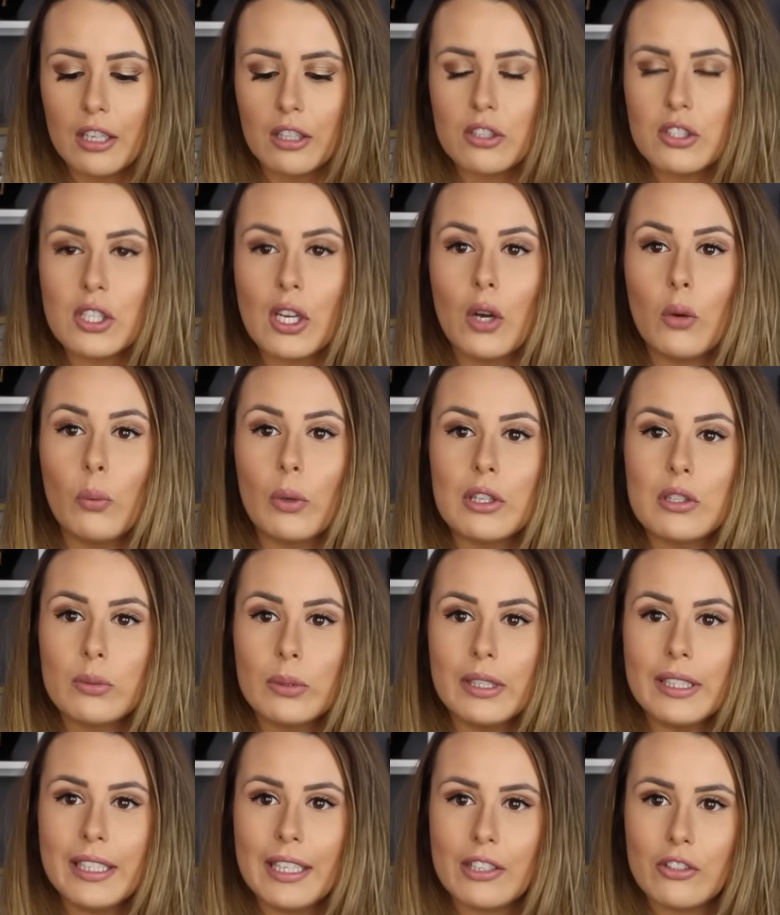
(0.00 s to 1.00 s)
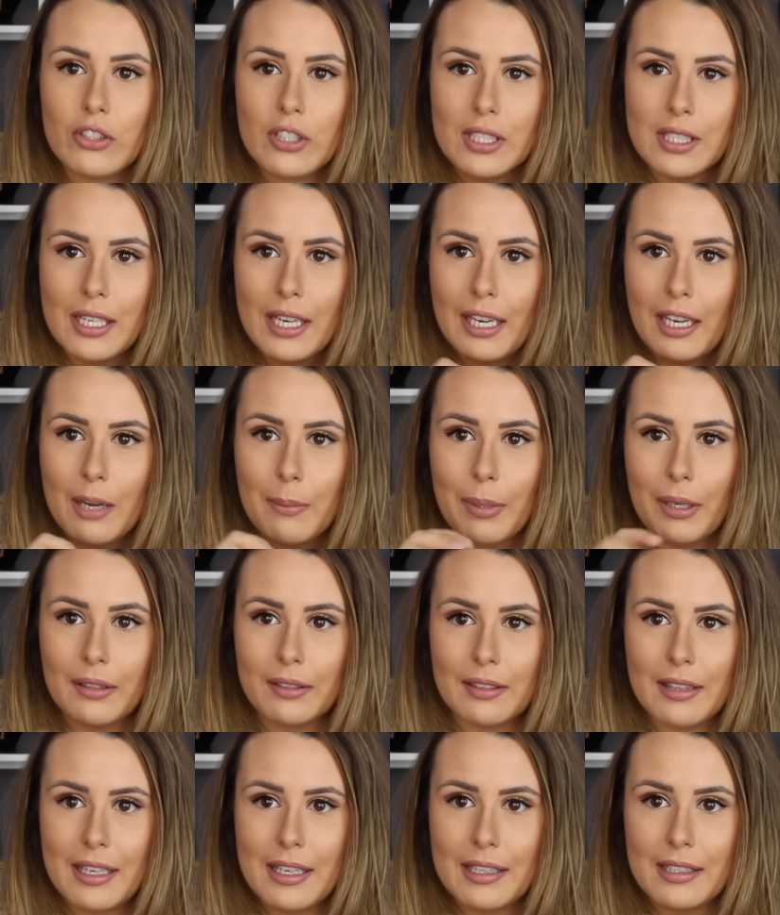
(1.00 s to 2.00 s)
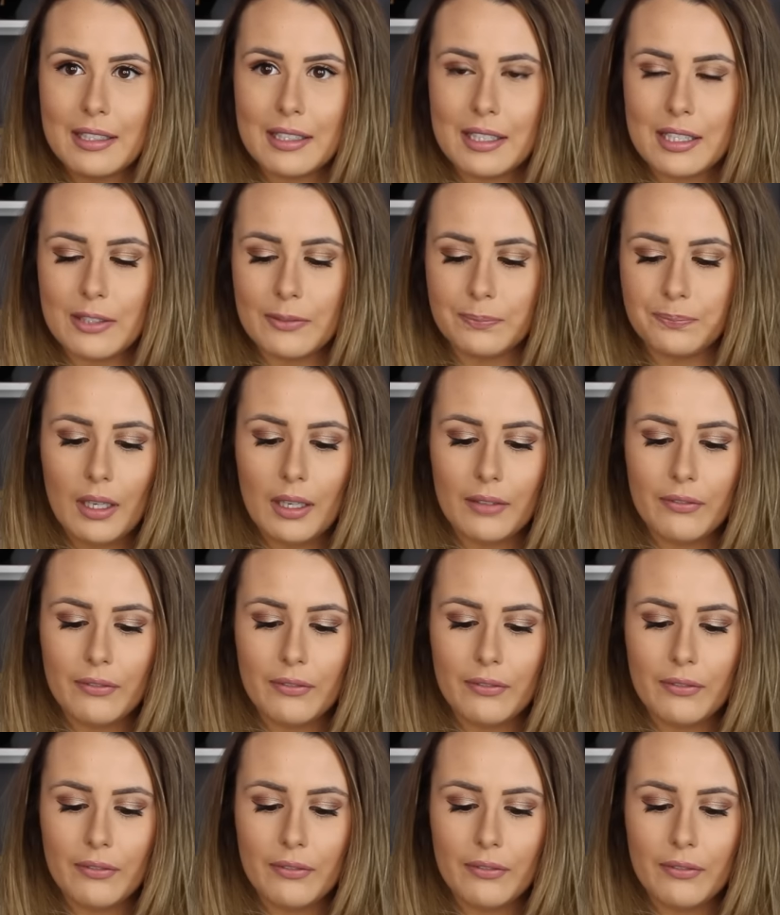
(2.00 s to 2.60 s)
So what's really interesting about this